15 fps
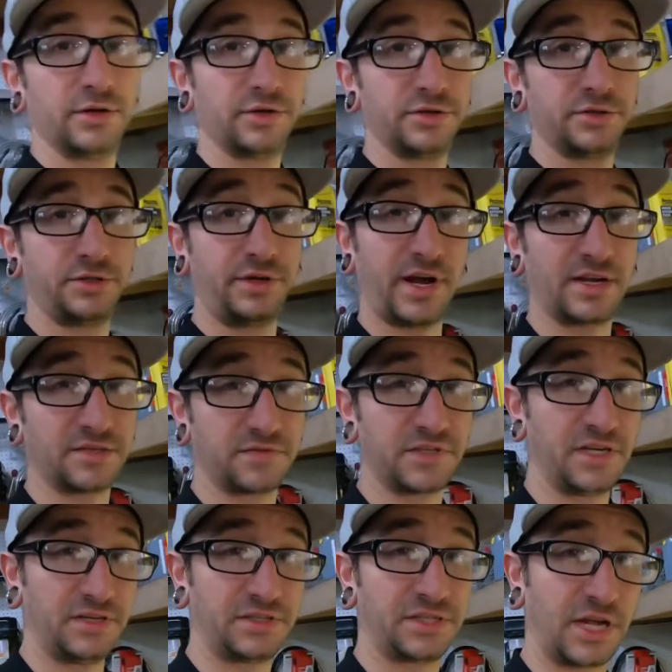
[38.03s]
So you guys have
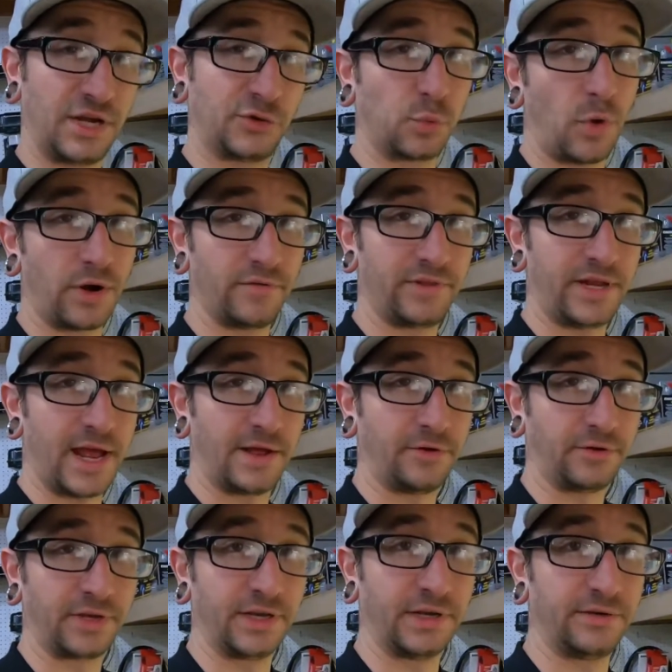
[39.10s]
seen stage 1 of the angle
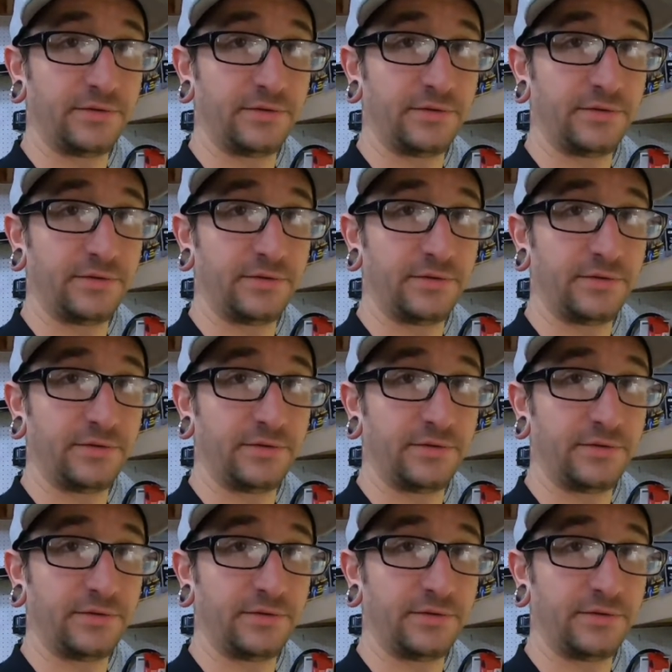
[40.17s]
kit.